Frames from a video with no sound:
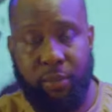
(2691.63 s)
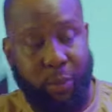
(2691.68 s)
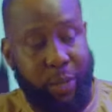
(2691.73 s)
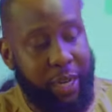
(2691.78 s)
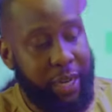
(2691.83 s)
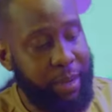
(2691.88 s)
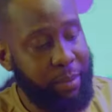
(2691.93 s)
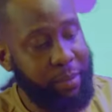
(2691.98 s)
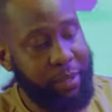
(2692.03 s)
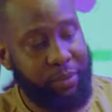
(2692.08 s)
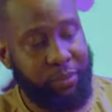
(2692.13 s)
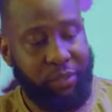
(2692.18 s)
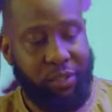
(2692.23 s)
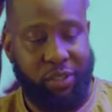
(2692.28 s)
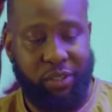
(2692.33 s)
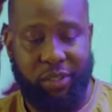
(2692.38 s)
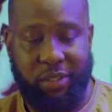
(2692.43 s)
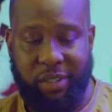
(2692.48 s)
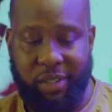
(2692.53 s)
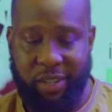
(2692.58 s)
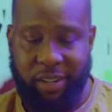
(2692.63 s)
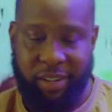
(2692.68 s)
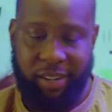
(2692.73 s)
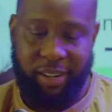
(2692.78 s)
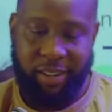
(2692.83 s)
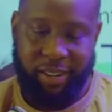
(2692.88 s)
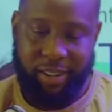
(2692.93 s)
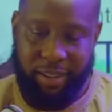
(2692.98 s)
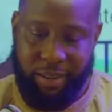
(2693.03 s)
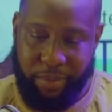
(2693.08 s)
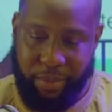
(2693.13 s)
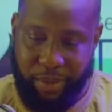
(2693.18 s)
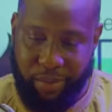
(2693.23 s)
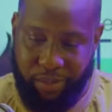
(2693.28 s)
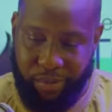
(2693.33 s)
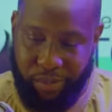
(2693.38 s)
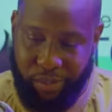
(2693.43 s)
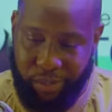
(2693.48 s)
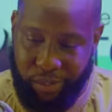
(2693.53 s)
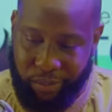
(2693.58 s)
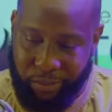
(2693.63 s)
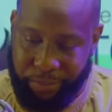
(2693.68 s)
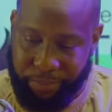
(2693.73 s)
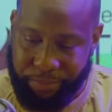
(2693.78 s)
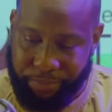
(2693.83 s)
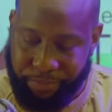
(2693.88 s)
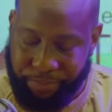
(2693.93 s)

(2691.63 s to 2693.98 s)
Wait, let me even, let me even,